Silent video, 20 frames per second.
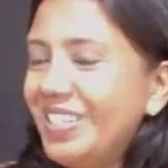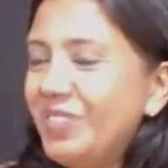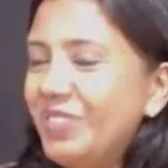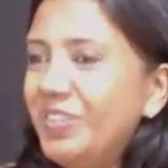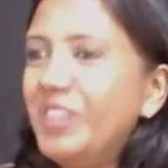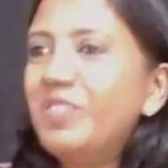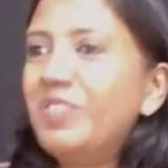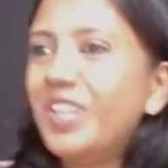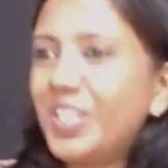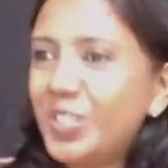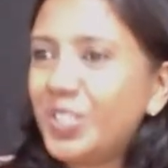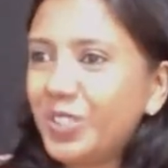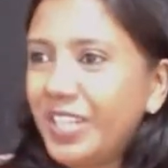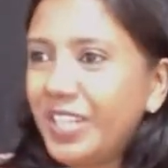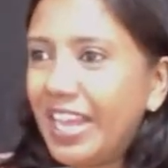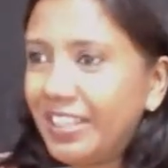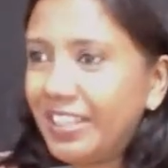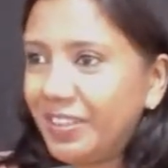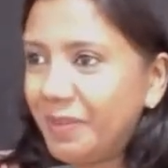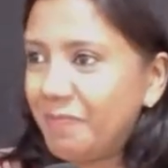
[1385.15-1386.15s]
We'll work
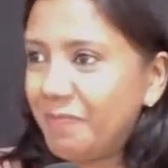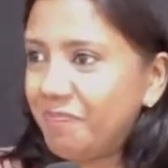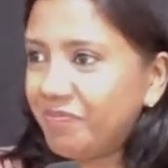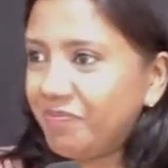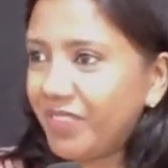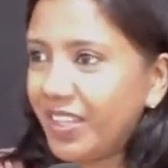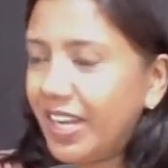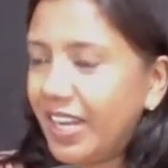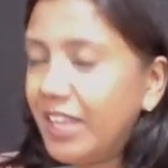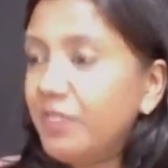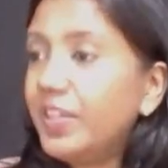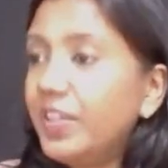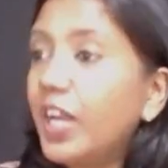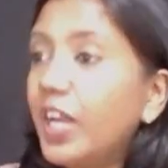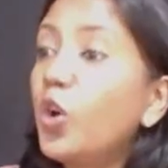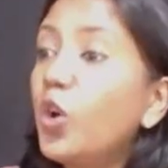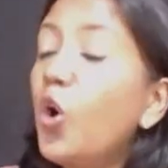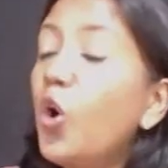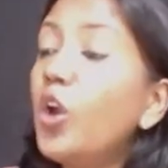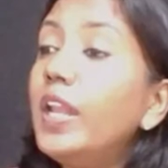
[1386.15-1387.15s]
together. Right? We are
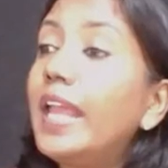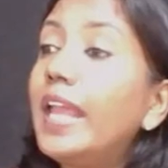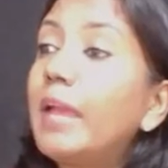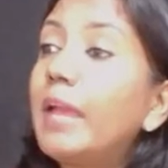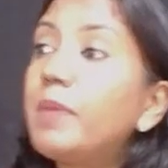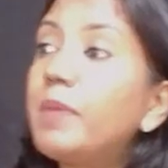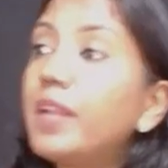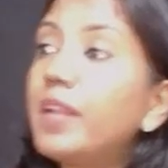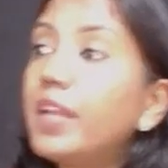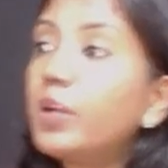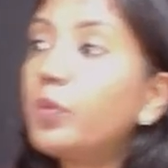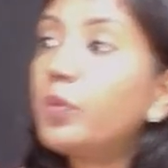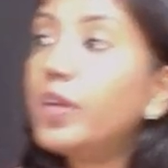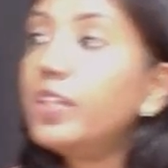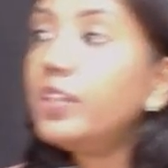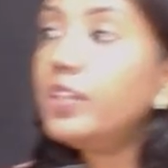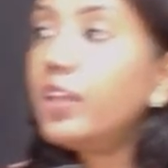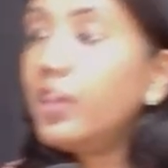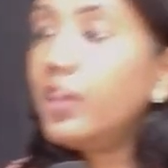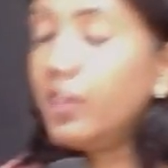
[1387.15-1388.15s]
co laboring with
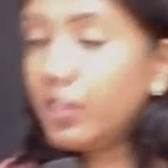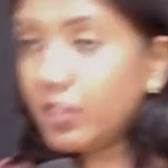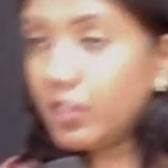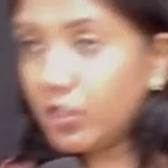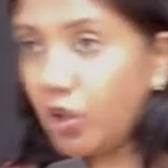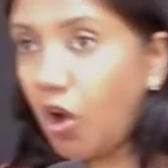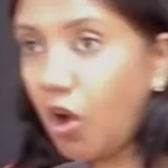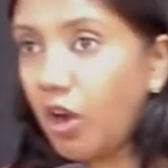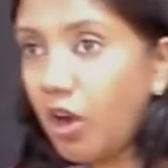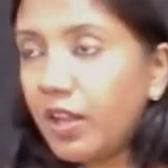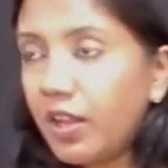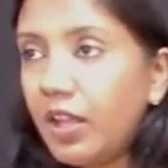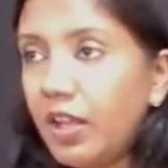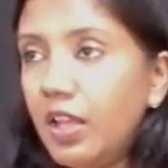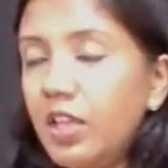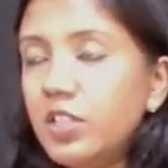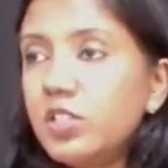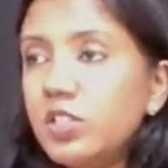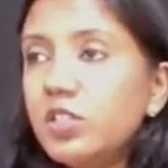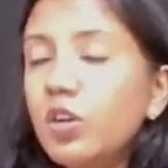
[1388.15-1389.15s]
God.
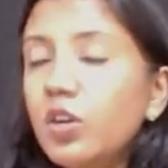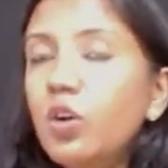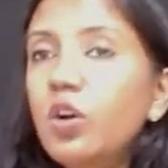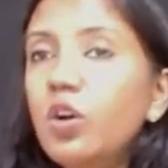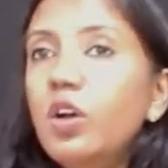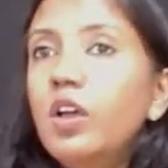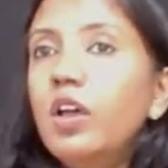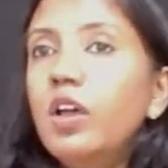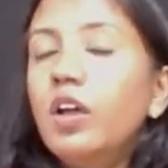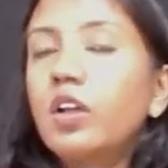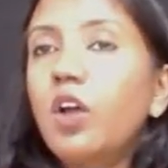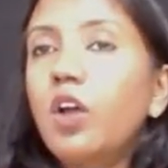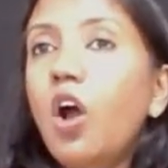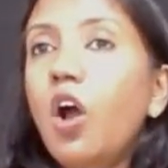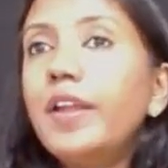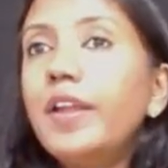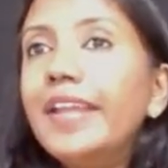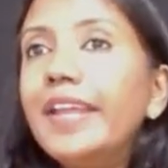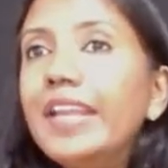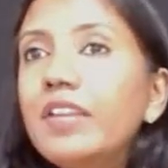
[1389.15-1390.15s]
So,
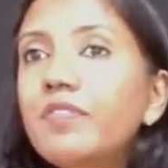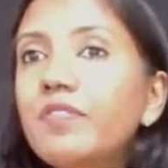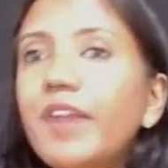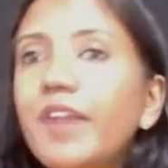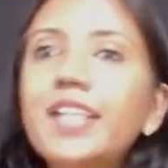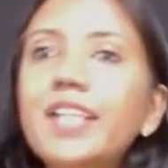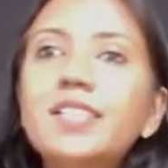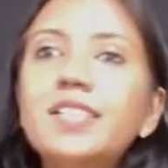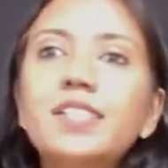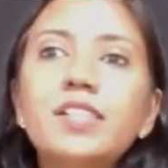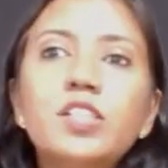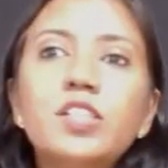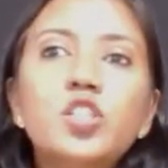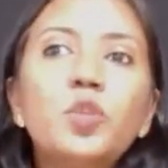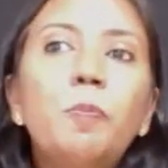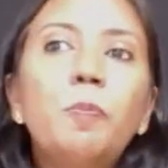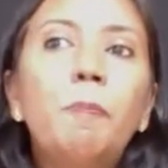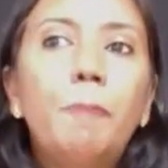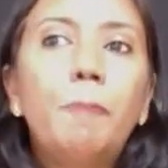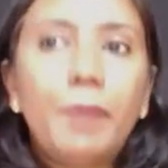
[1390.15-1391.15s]
God invites us to
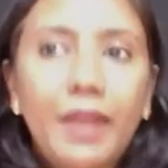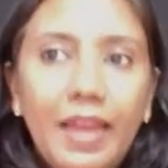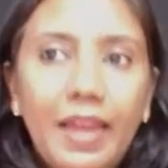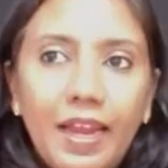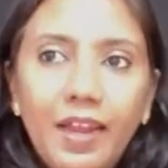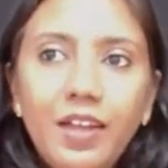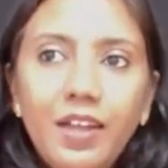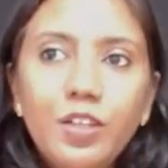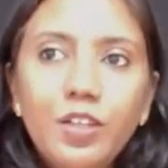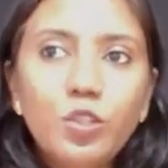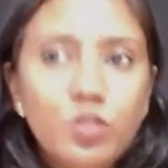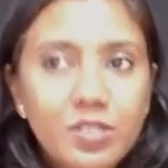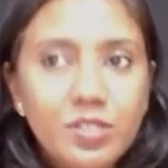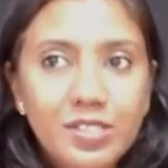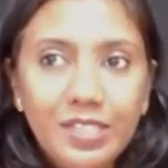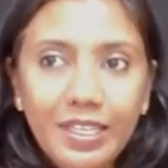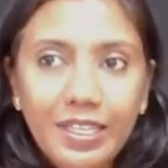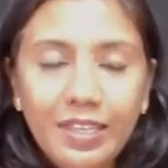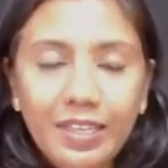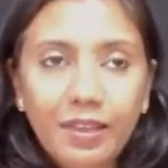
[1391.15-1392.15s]
pray, to
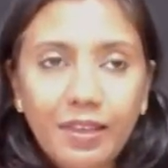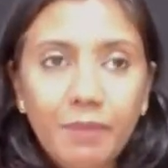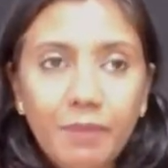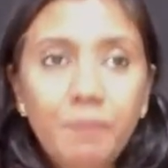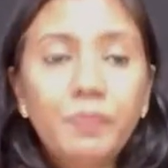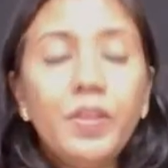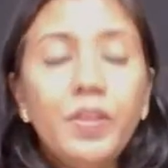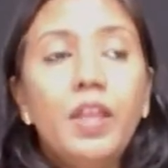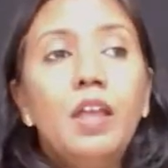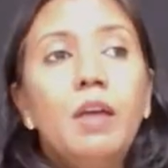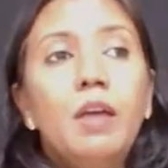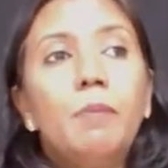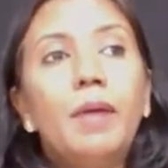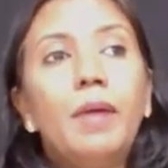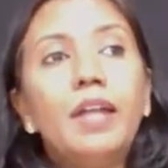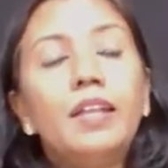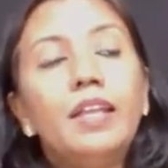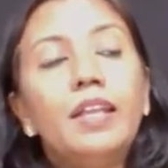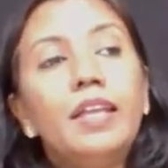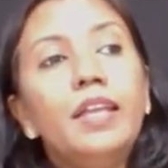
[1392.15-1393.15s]
seek Him,
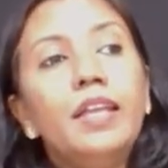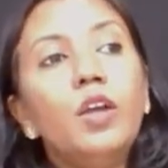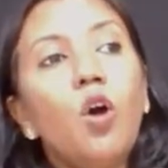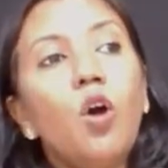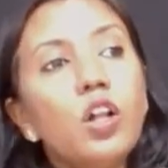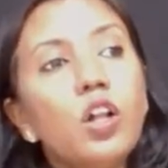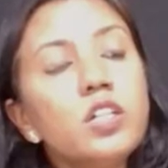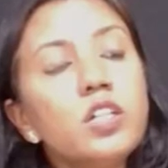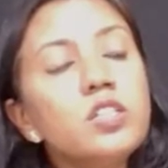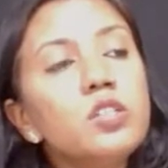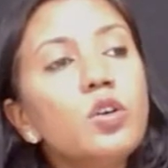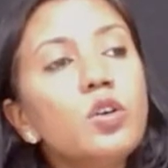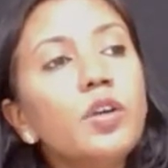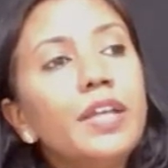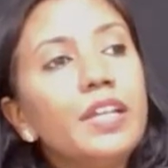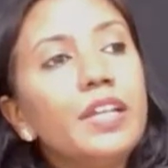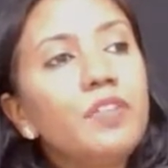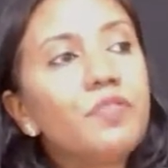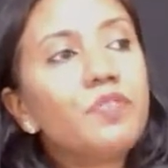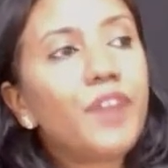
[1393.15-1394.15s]
but He also
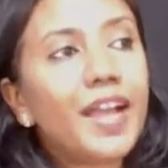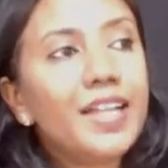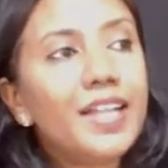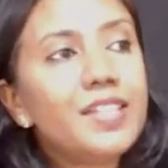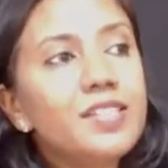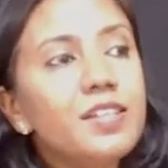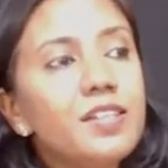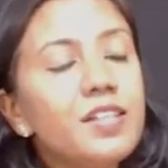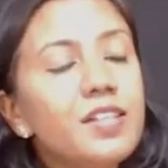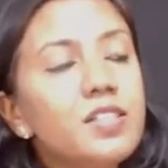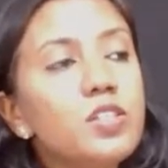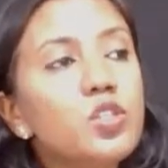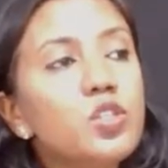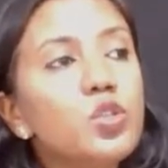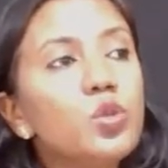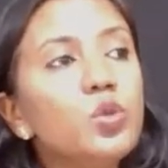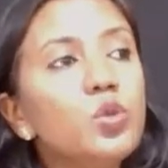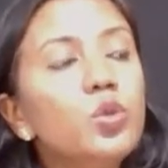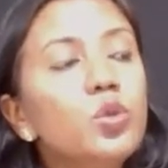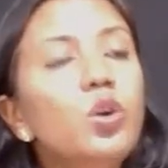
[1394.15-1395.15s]
invites us
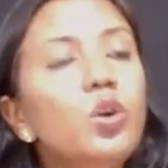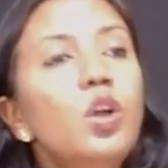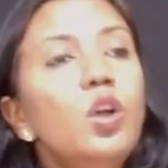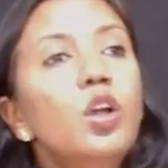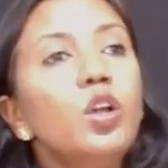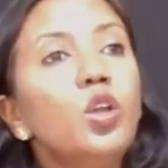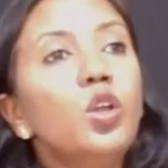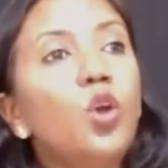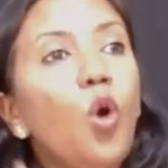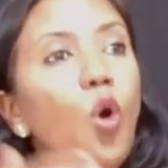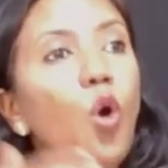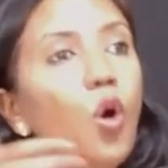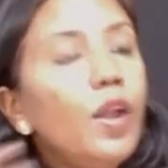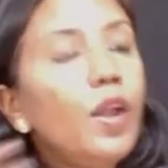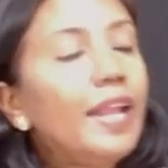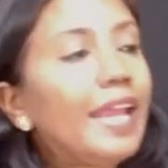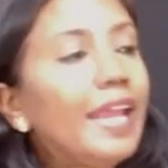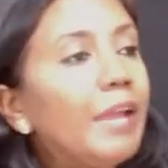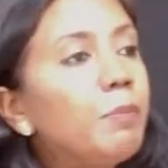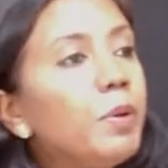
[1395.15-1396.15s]
to co
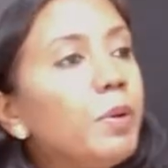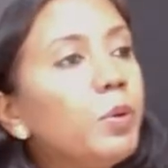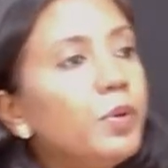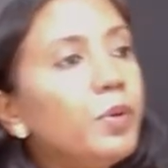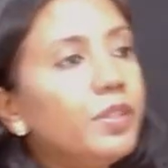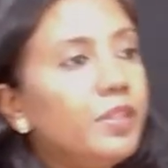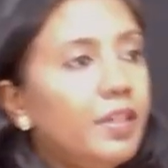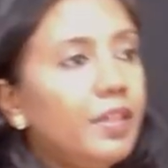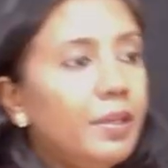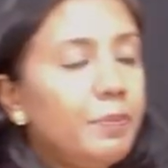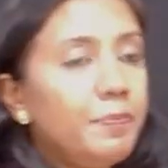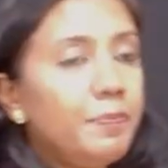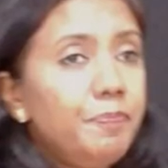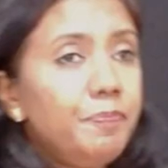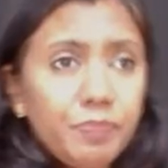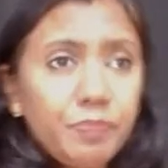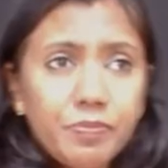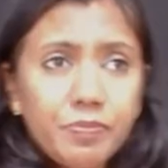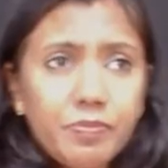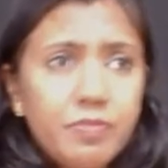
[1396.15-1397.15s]
labor with Him
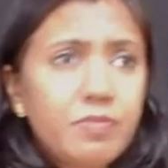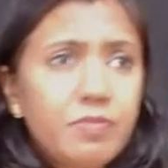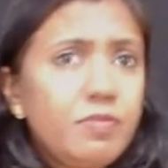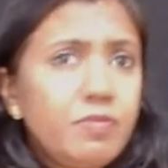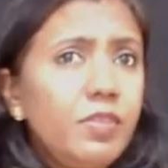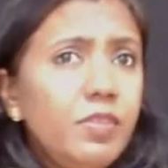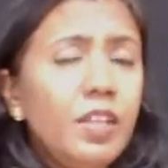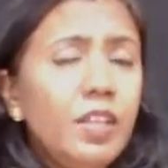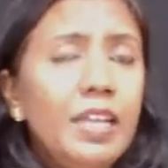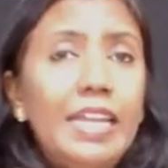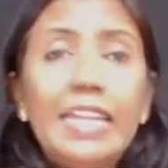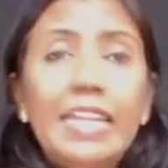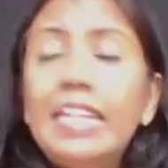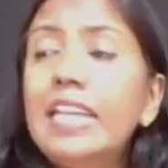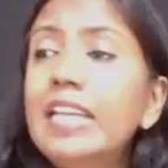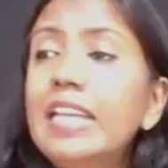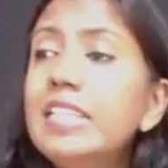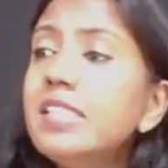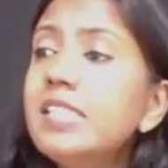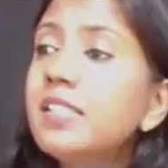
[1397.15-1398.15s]
in
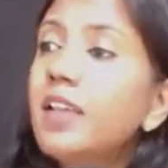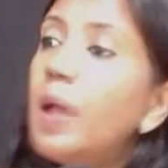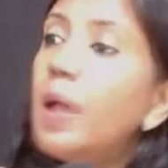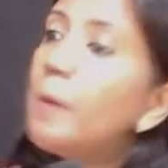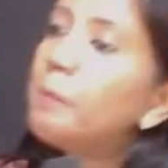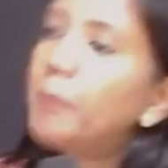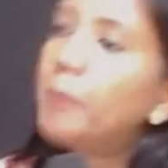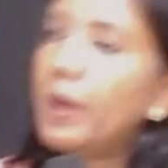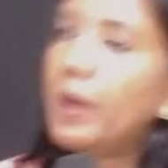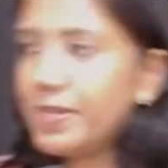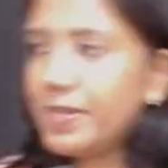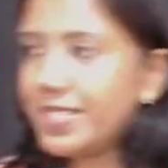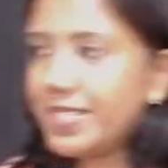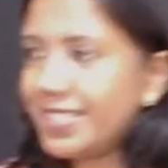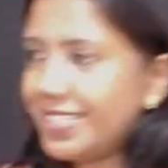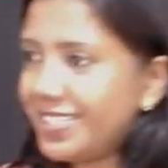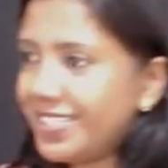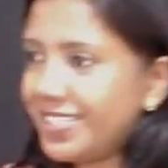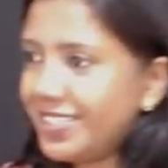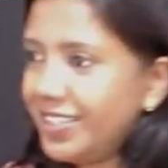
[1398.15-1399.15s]
His
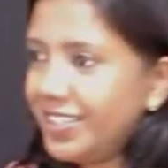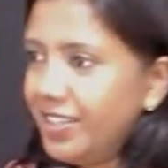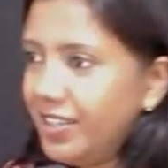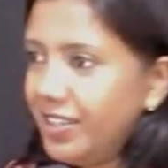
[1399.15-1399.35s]
purposes.